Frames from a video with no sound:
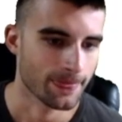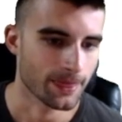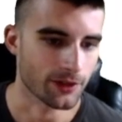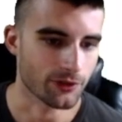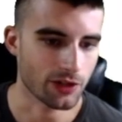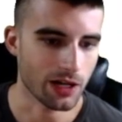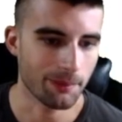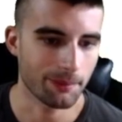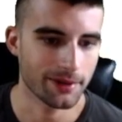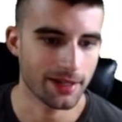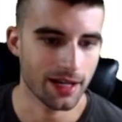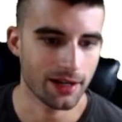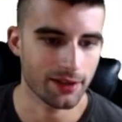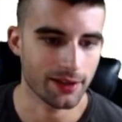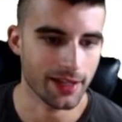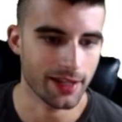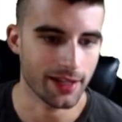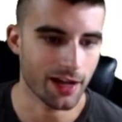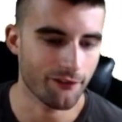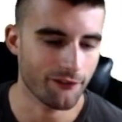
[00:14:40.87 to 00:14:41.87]
Then dropping down to
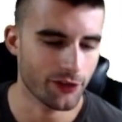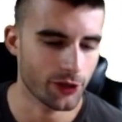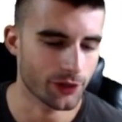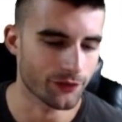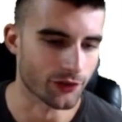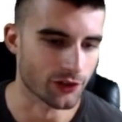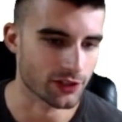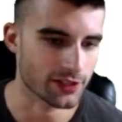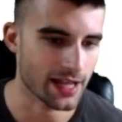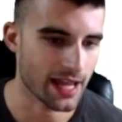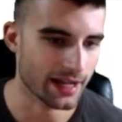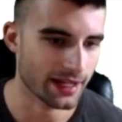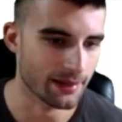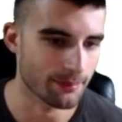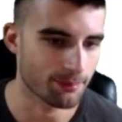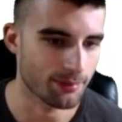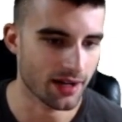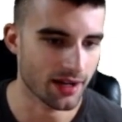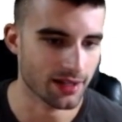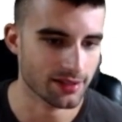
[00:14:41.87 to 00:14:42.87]
the outfield, if you're
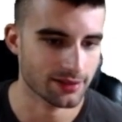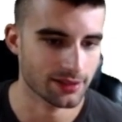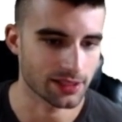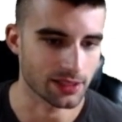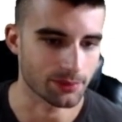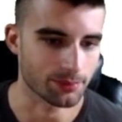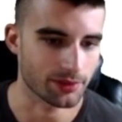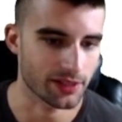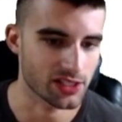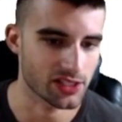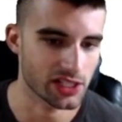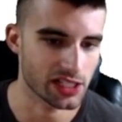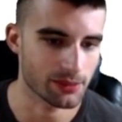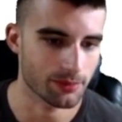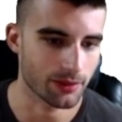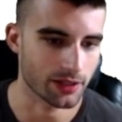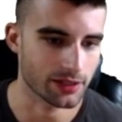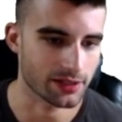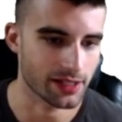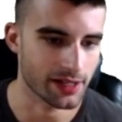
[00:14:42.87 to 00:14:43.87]
stacking Boston, you play Jeter
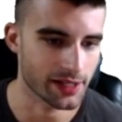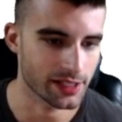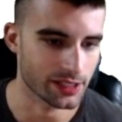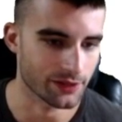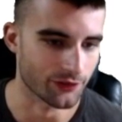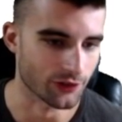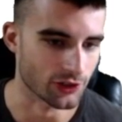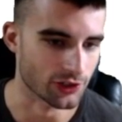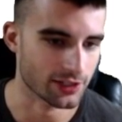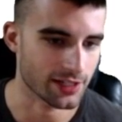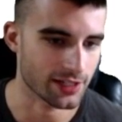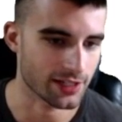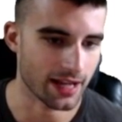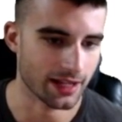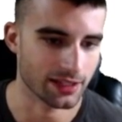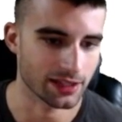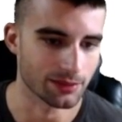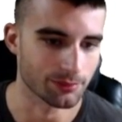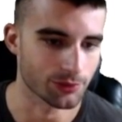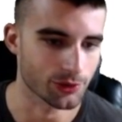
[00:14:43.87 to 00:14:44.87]
Martinez. If you're
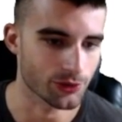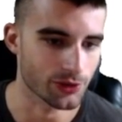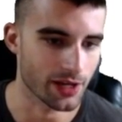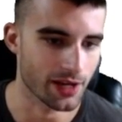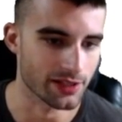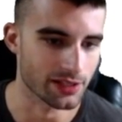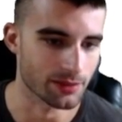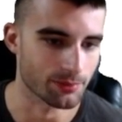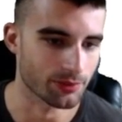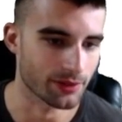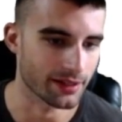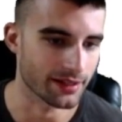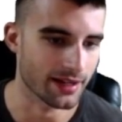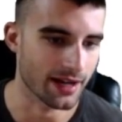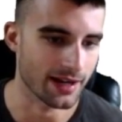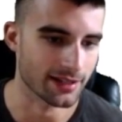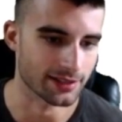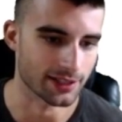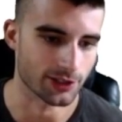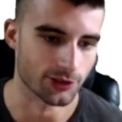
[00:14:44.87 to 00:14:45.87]
stacking the Blue Jays, you play
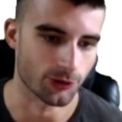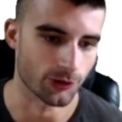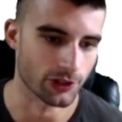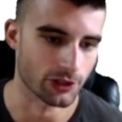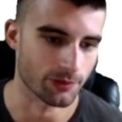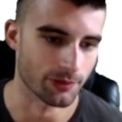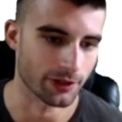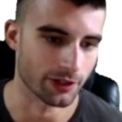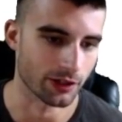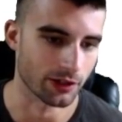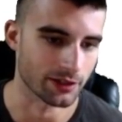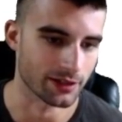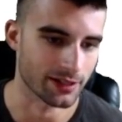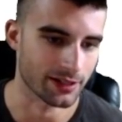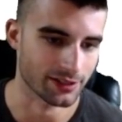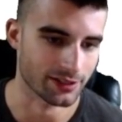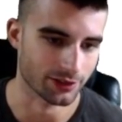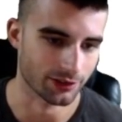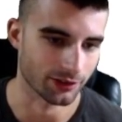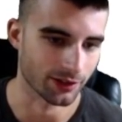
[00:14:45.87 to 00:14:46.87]
guys like George Springer and
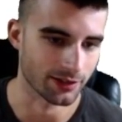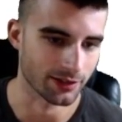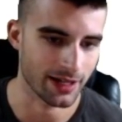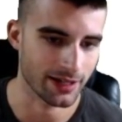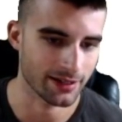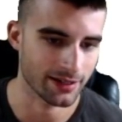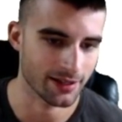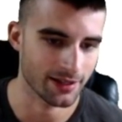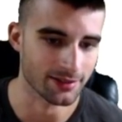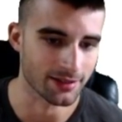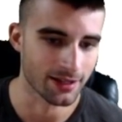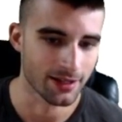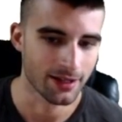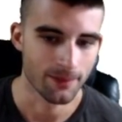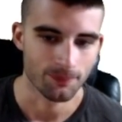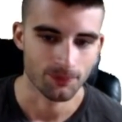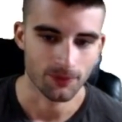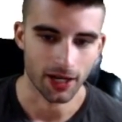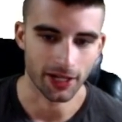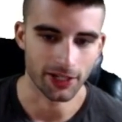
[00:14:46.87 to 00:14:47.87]
Teoscar Hernandez.
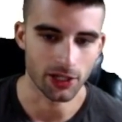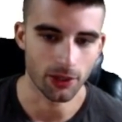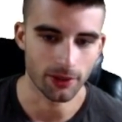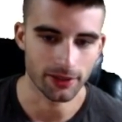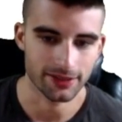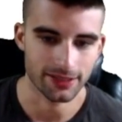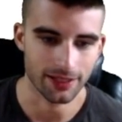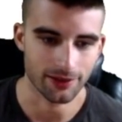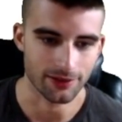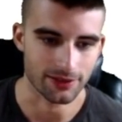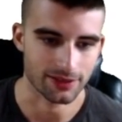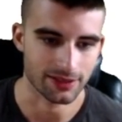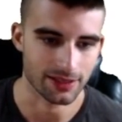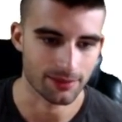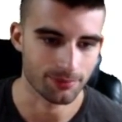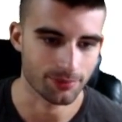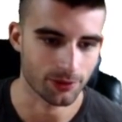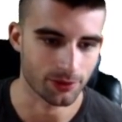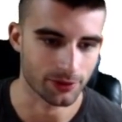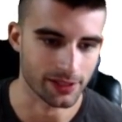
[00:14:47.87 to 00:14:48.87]
I know it sounds
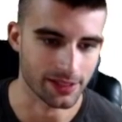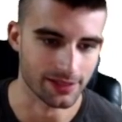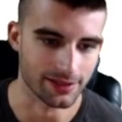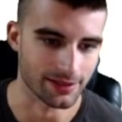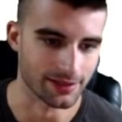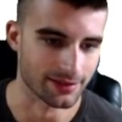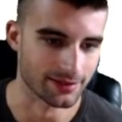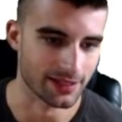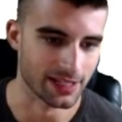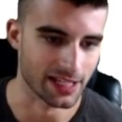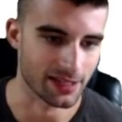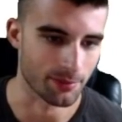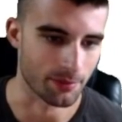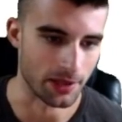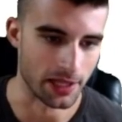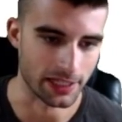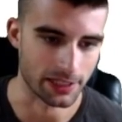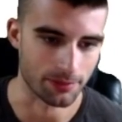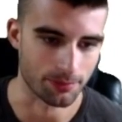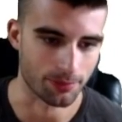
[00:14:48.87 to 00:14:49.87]
simple and easy to say, but
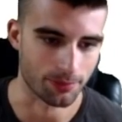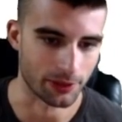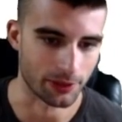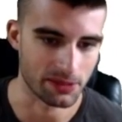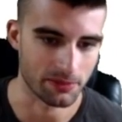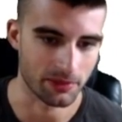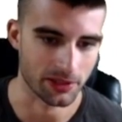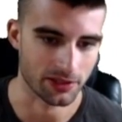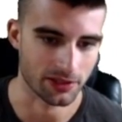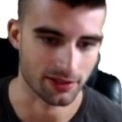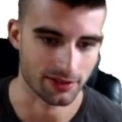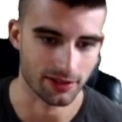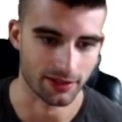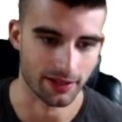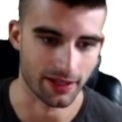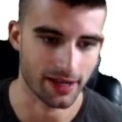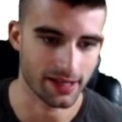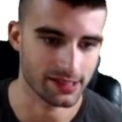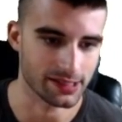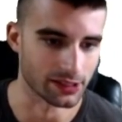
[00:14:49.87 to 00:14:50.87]
that's pretty much just the
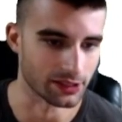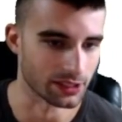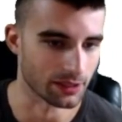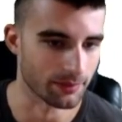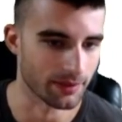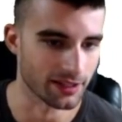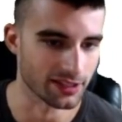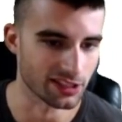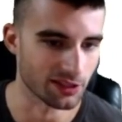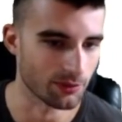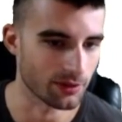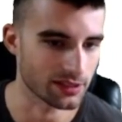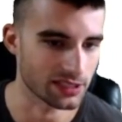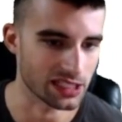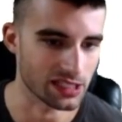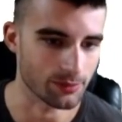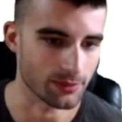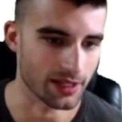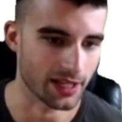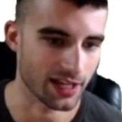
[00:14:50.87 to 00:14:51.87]
case here. It depends on what
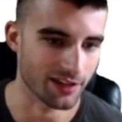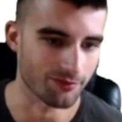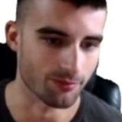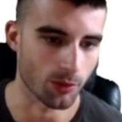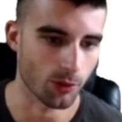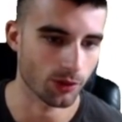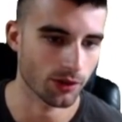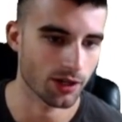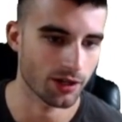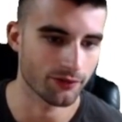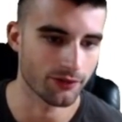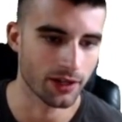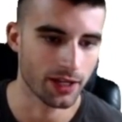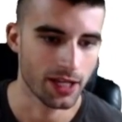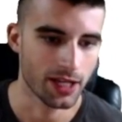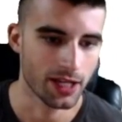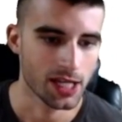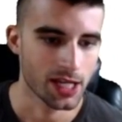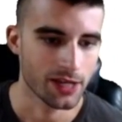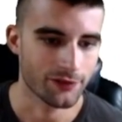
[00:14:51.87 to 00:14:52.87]
team you have more of.
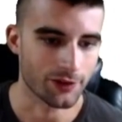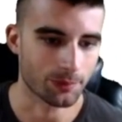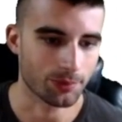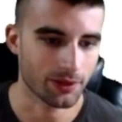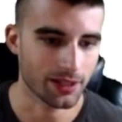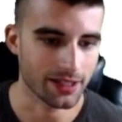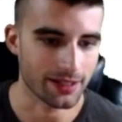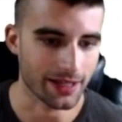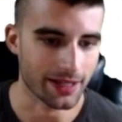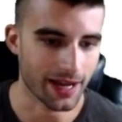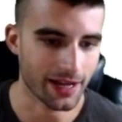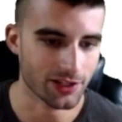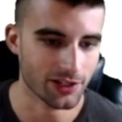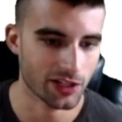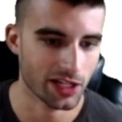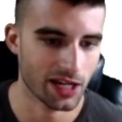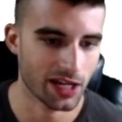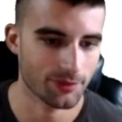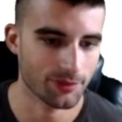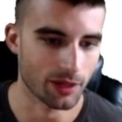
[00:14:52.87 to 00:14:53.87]
If you're playing cash
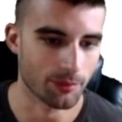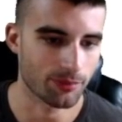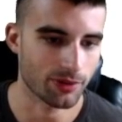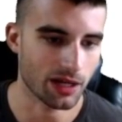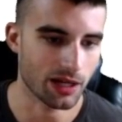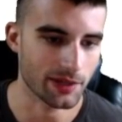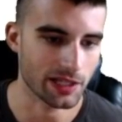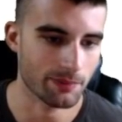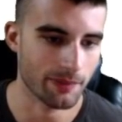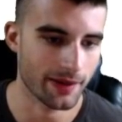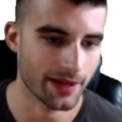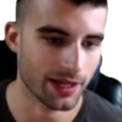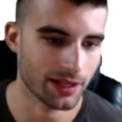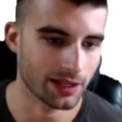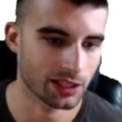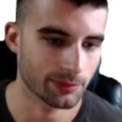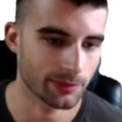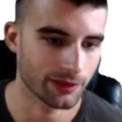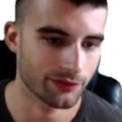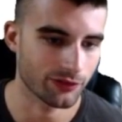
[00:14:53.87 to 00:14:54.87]
games, I'd probably spend a
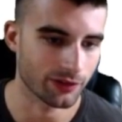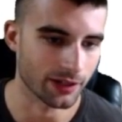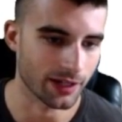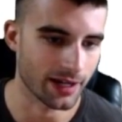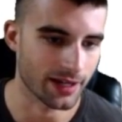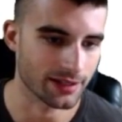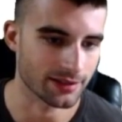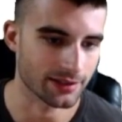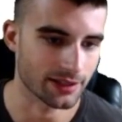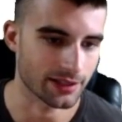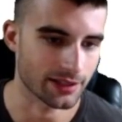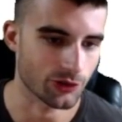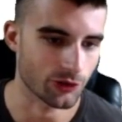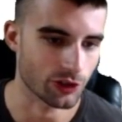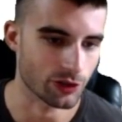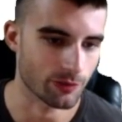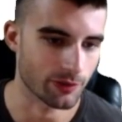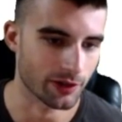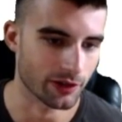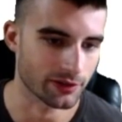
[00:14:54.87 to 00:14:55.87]
little bit for guys like
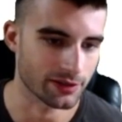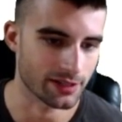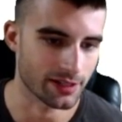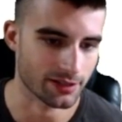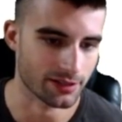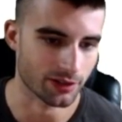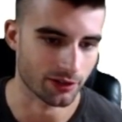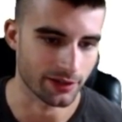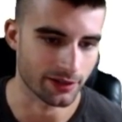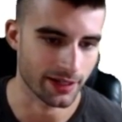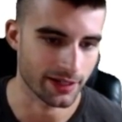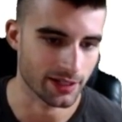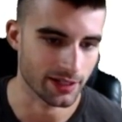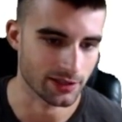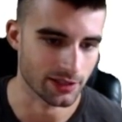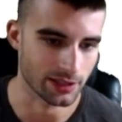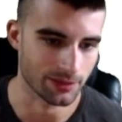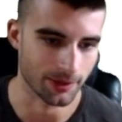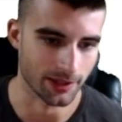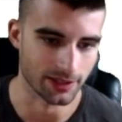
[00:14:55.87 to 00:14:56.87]
George Springer and Teoscar Hernandez
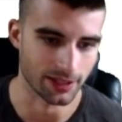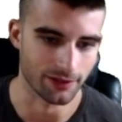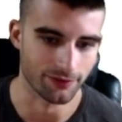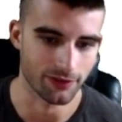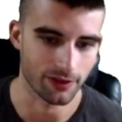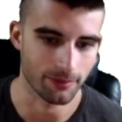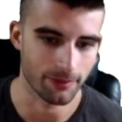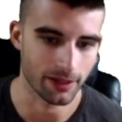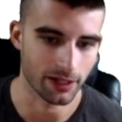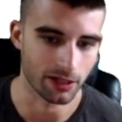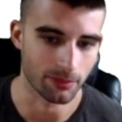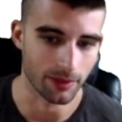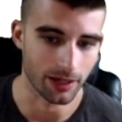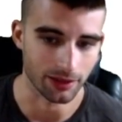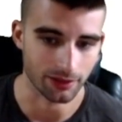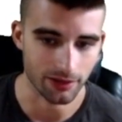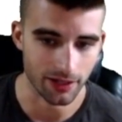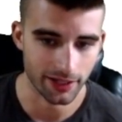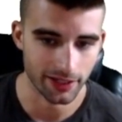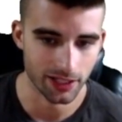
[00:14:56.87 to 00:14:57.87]
just because they fit better in my
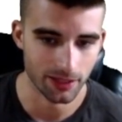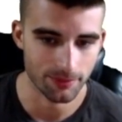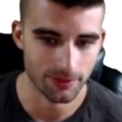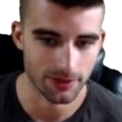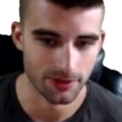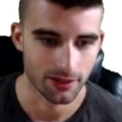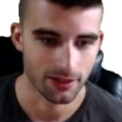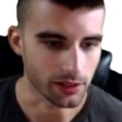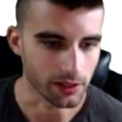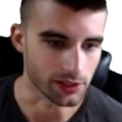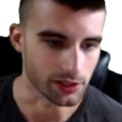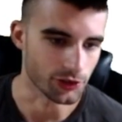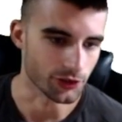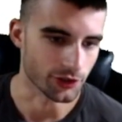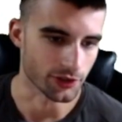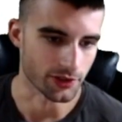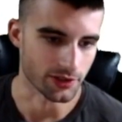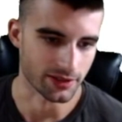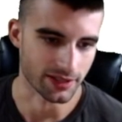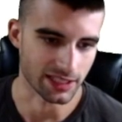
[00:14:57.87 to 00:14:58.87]
lineups, and you
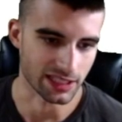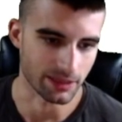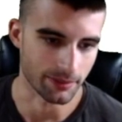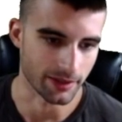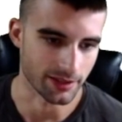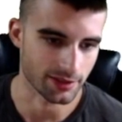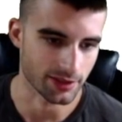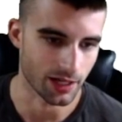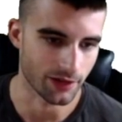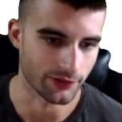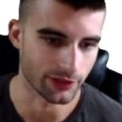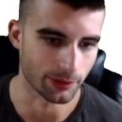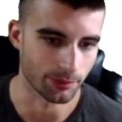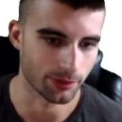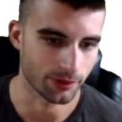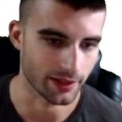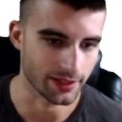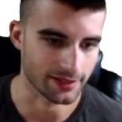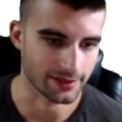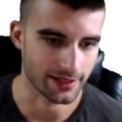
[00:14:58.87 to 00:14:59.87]
can just get them at softer
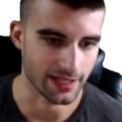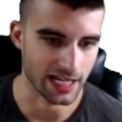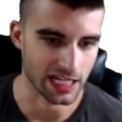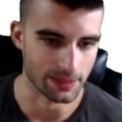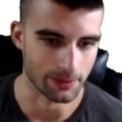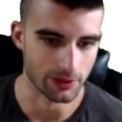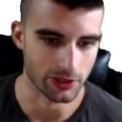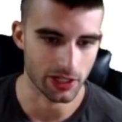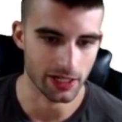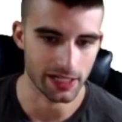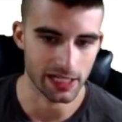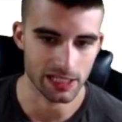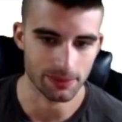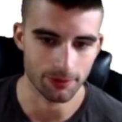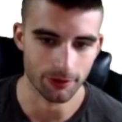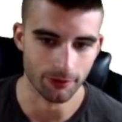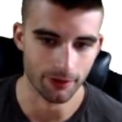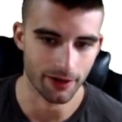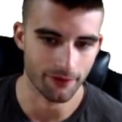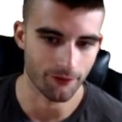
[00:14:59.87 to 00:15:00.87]
price tags. But JD's
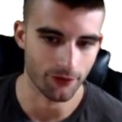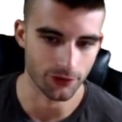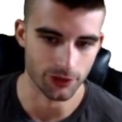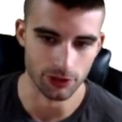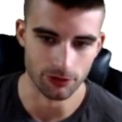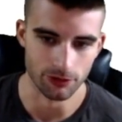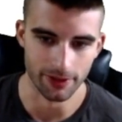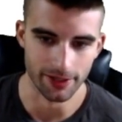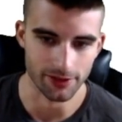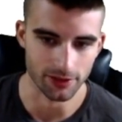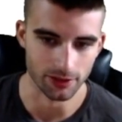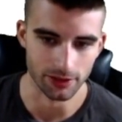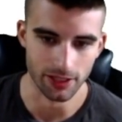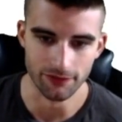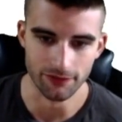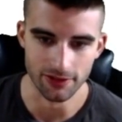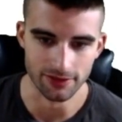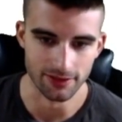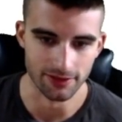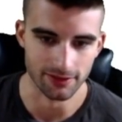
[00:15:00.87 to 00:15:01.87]
been great versus righties or
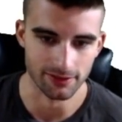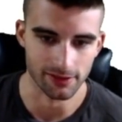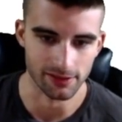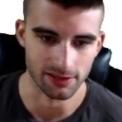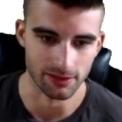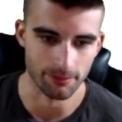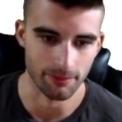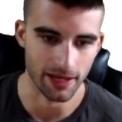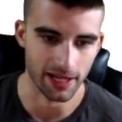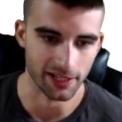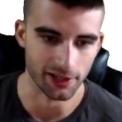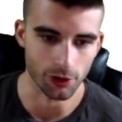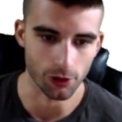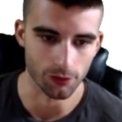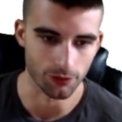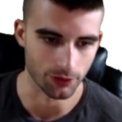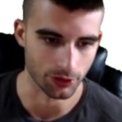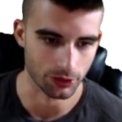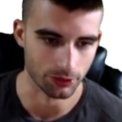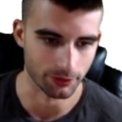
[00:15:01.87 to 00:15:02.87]
lefties this season, batting
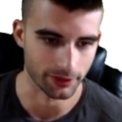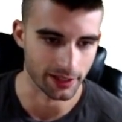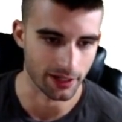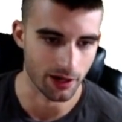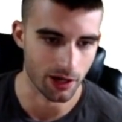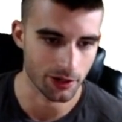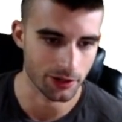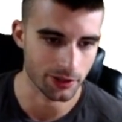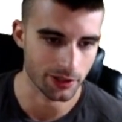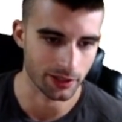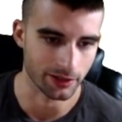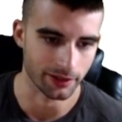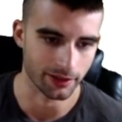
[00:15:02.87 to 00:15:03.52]
over 300. I